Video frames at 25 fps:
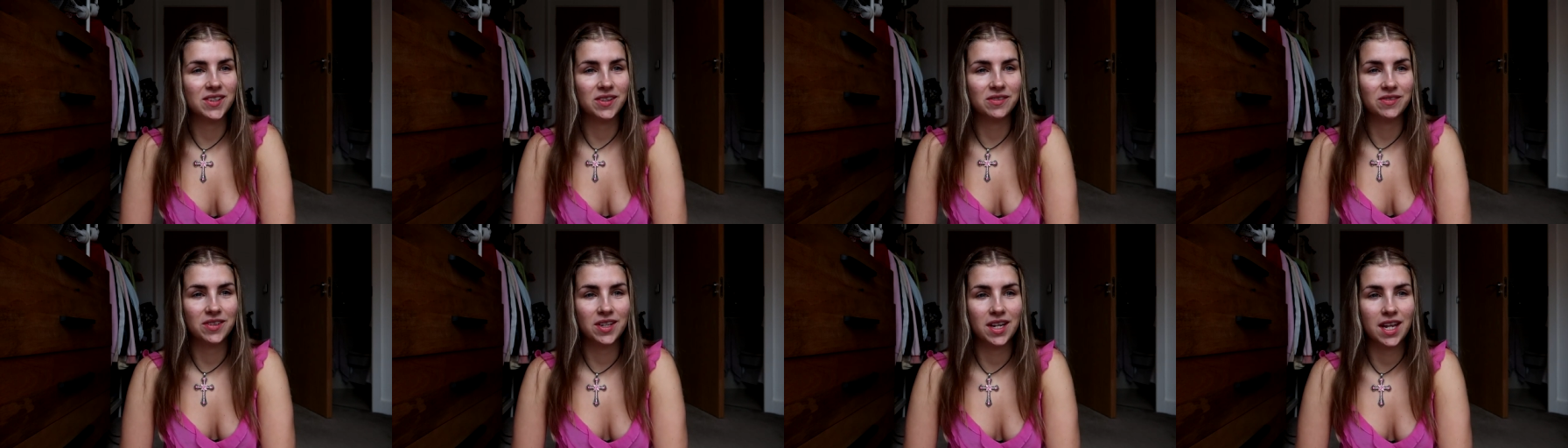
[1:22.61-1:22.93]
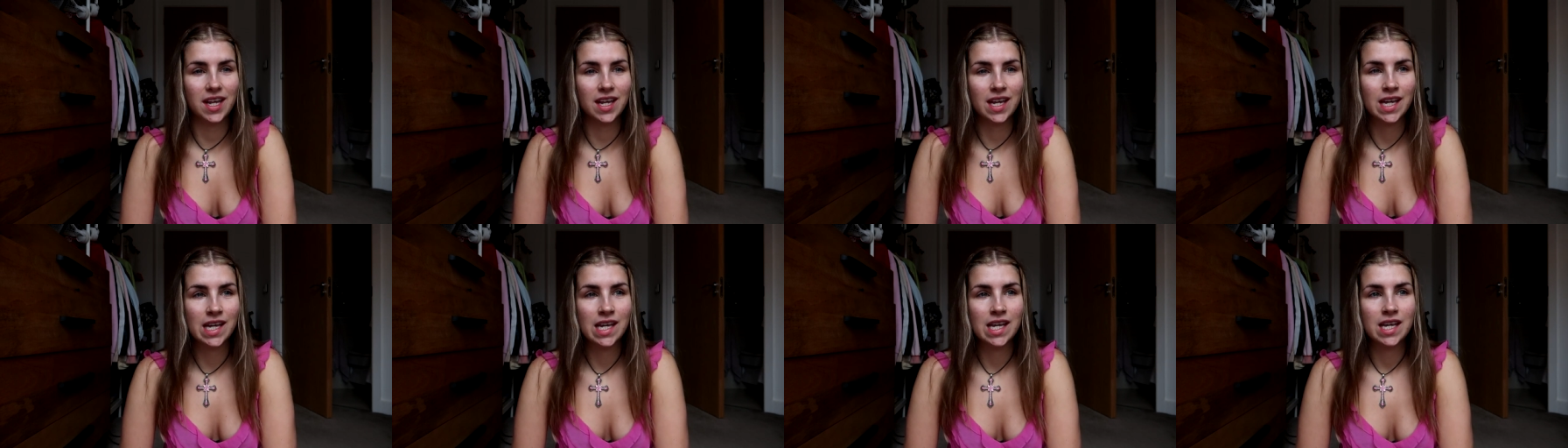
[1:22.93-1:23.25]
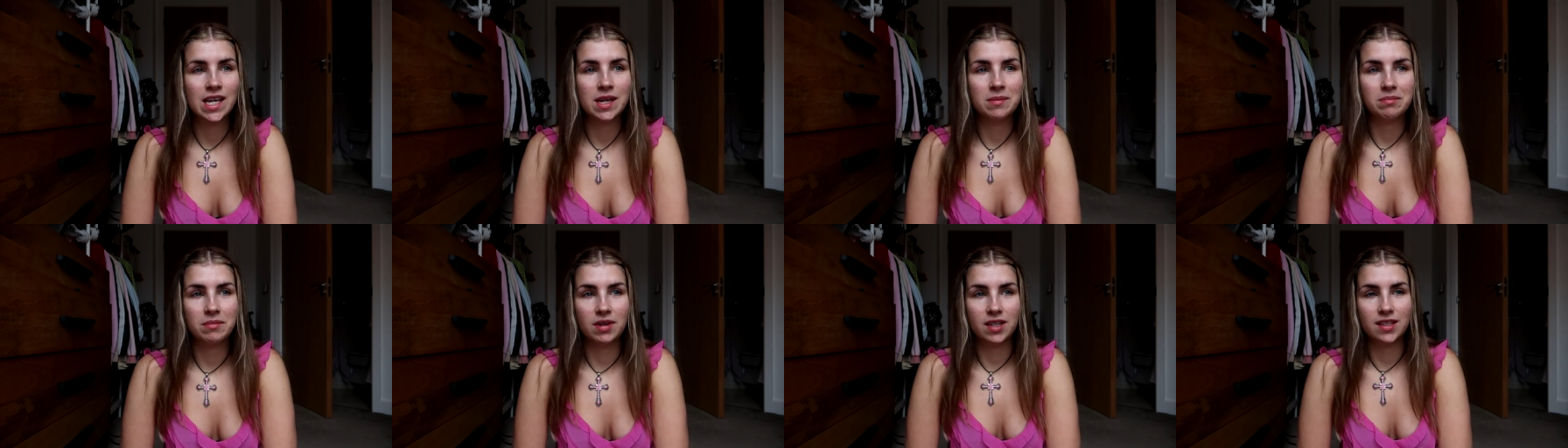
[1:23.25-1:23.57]
So I feel like
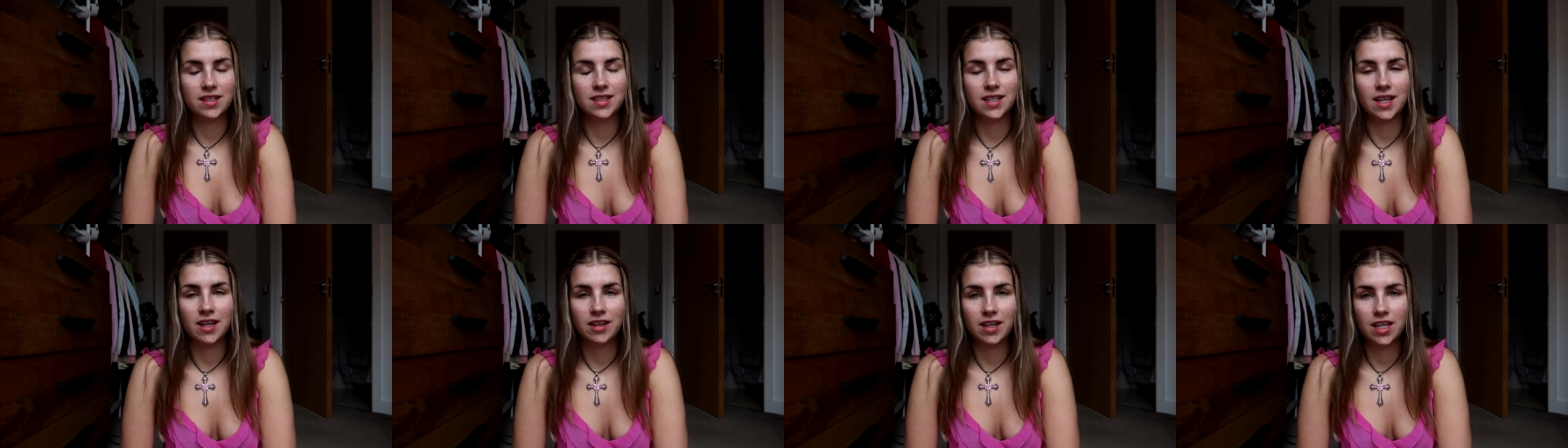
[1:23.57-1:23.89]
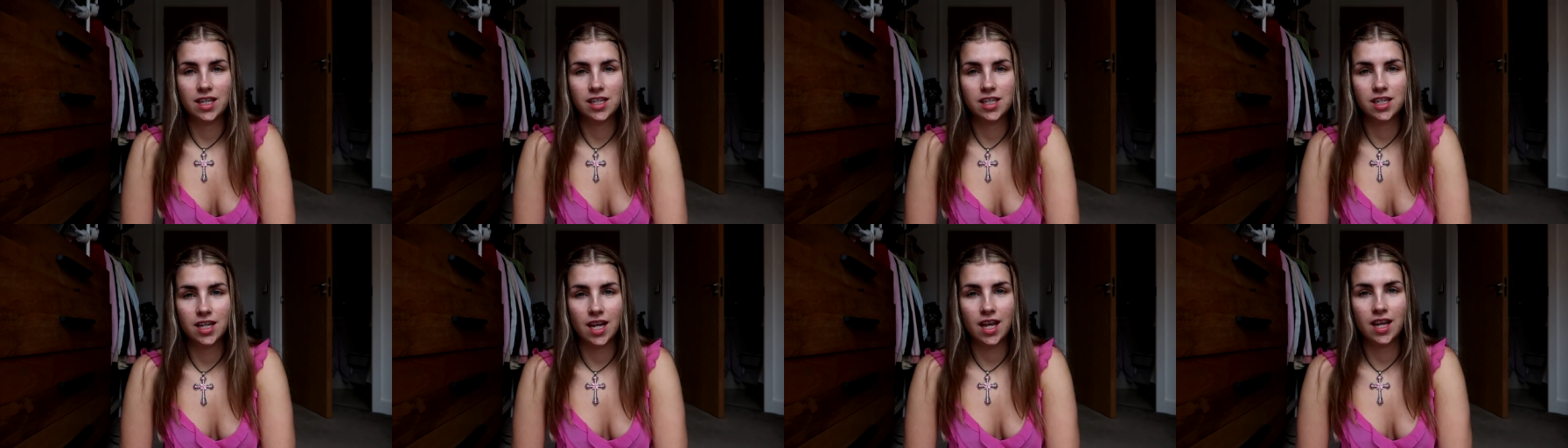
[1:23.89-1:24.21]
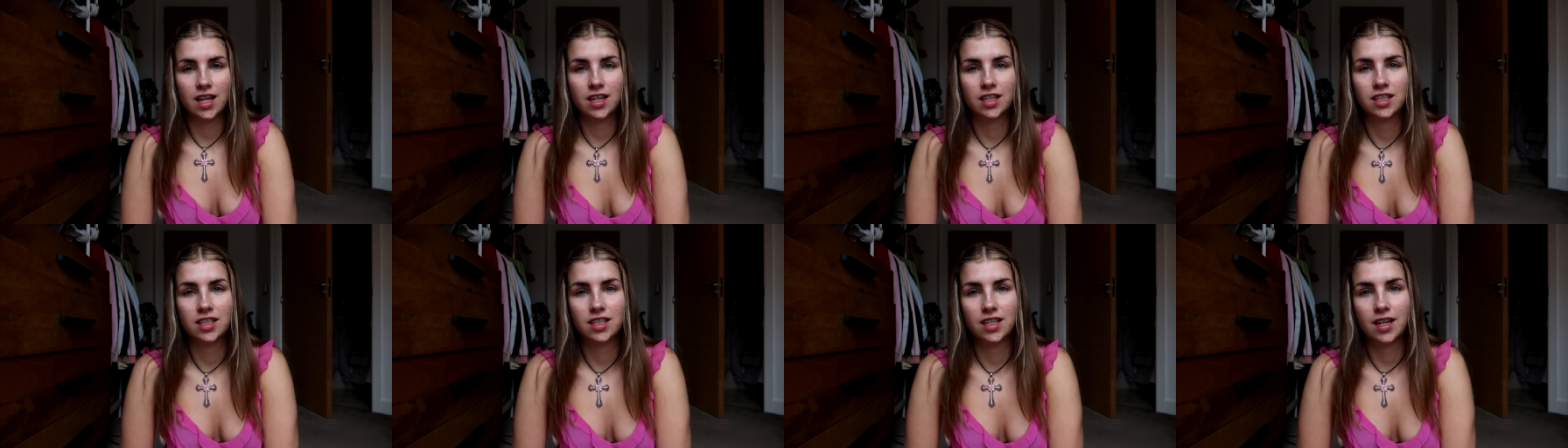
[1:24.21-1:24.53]
my style has
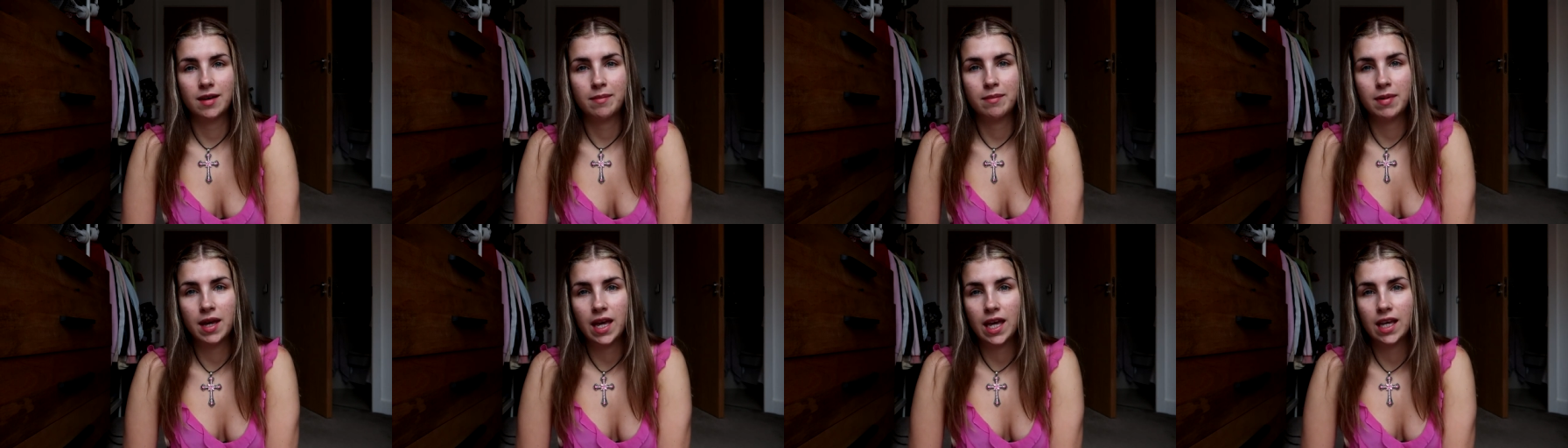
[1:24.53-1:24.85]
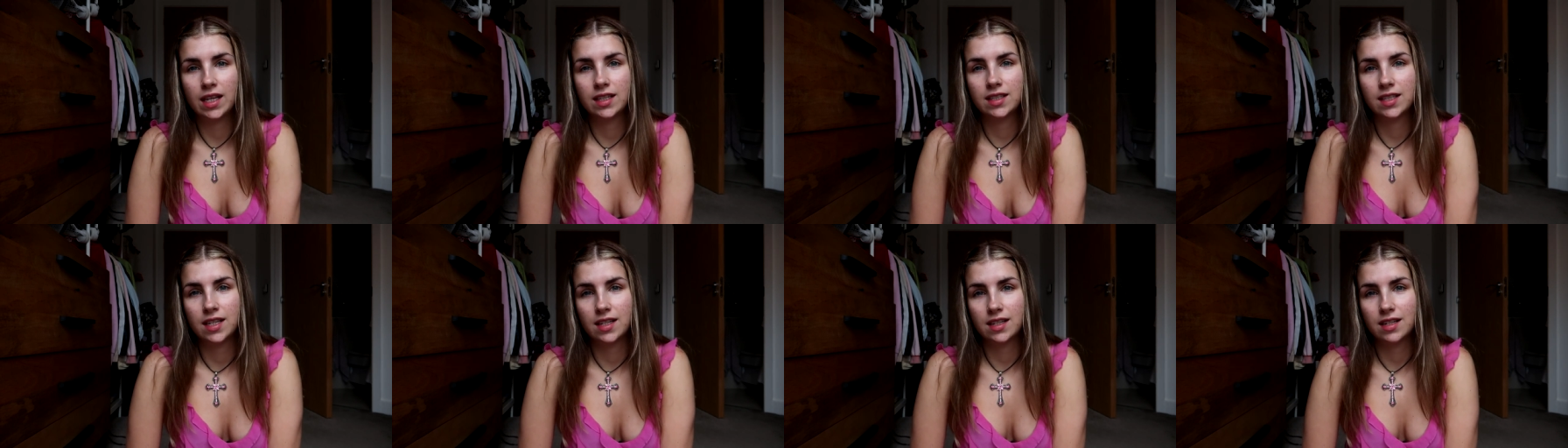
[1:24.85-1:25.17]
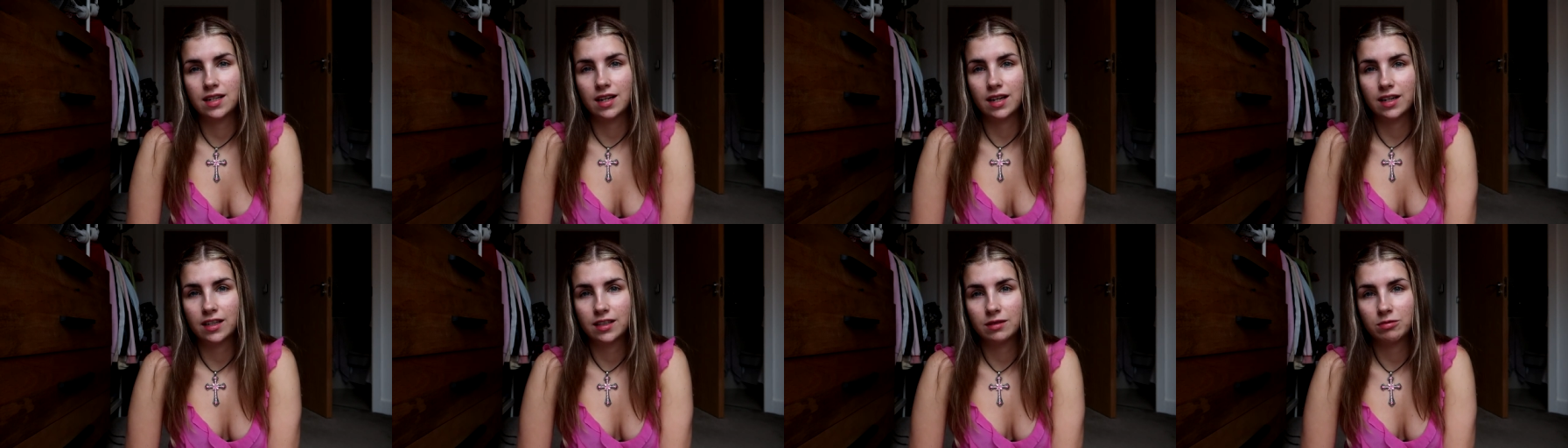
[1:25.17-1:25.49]
changed a bit
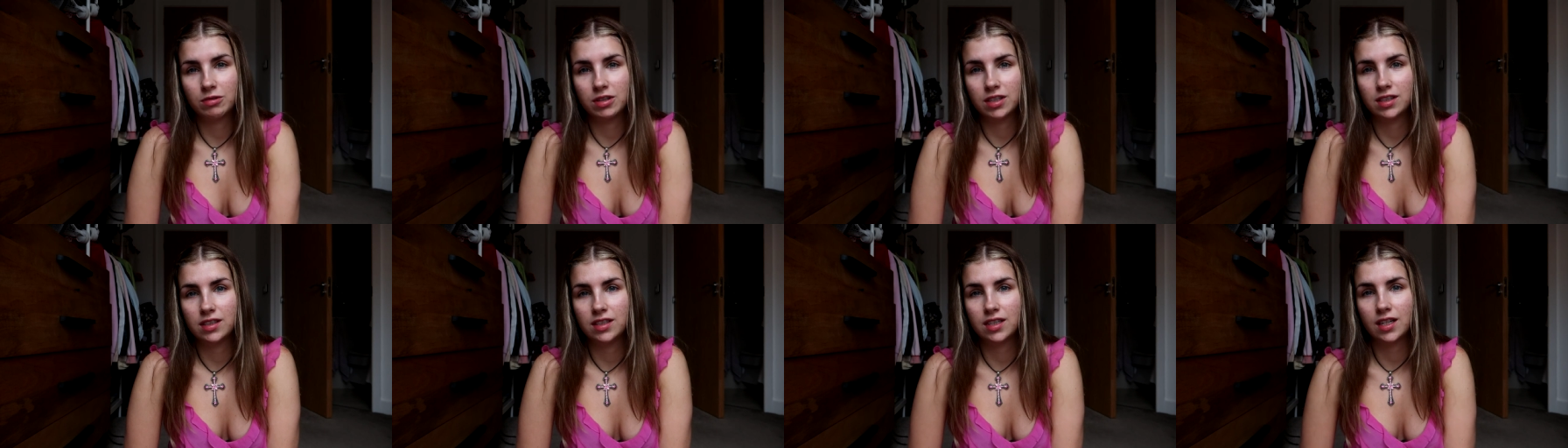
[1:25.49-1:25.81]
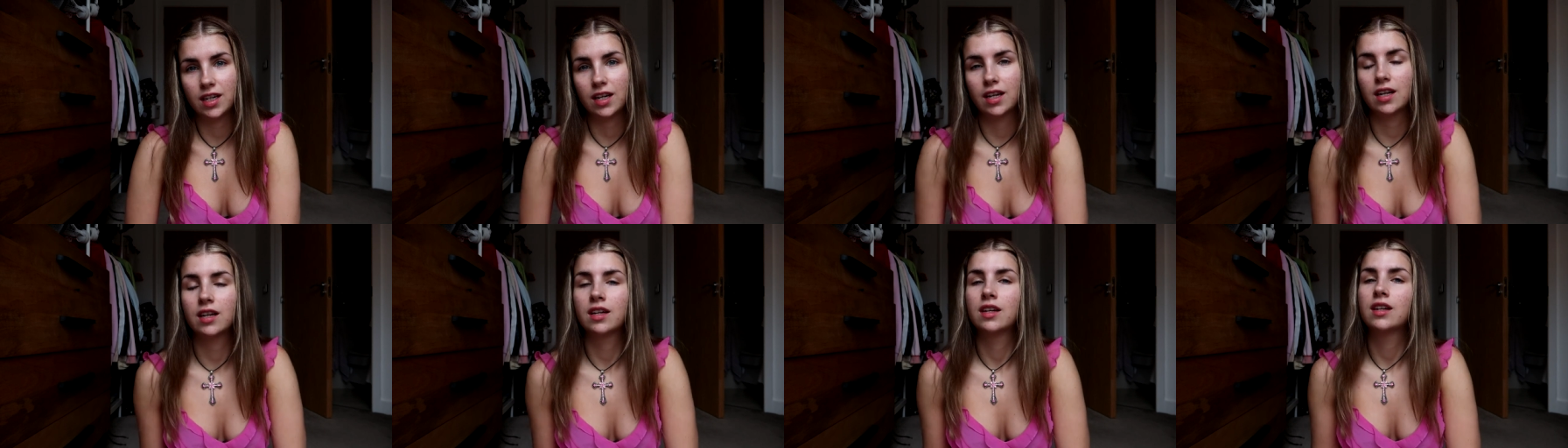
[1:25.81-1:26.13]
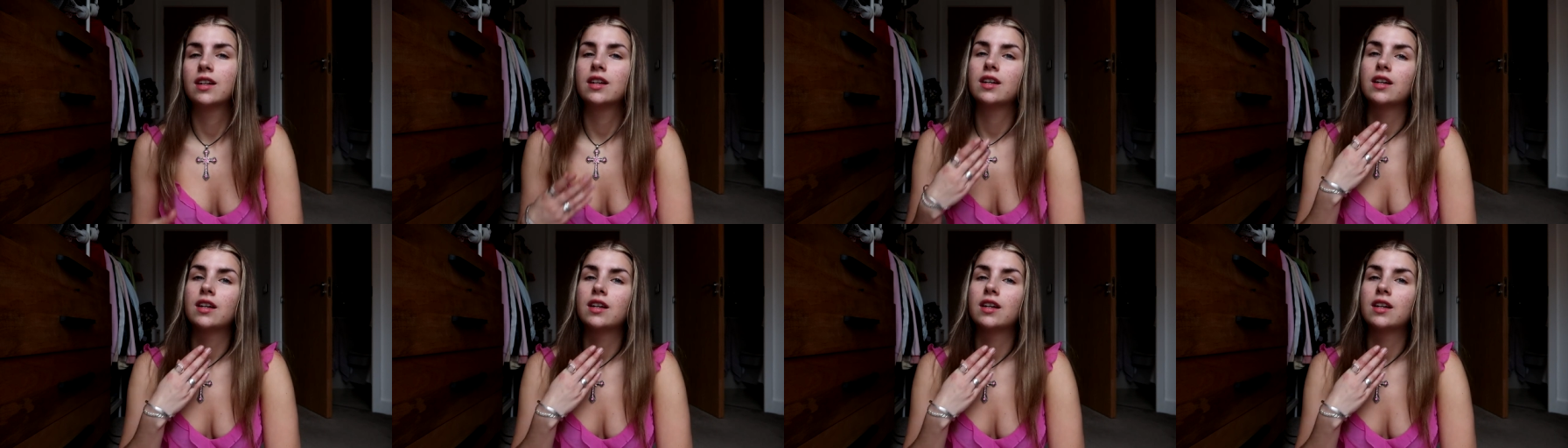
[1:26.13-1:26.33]
since last winter.